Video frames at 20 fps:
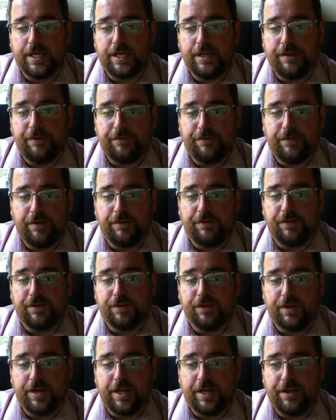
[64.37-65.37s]
if you're
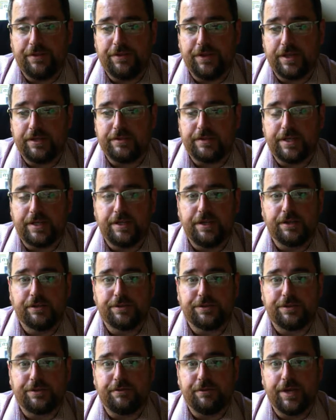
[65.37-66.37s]
looking at things like
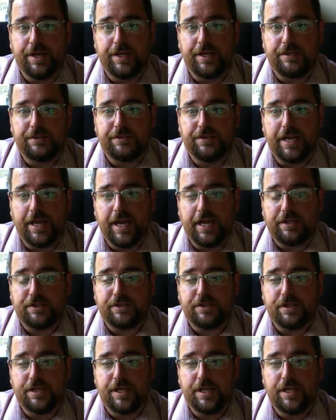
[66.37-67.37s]
Nielsen ratings, they
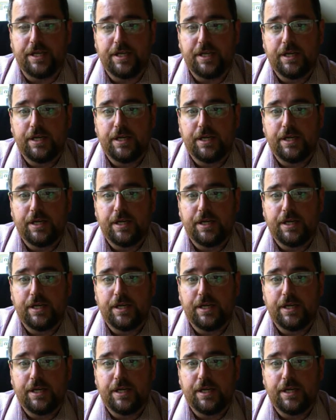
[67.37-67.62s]
actually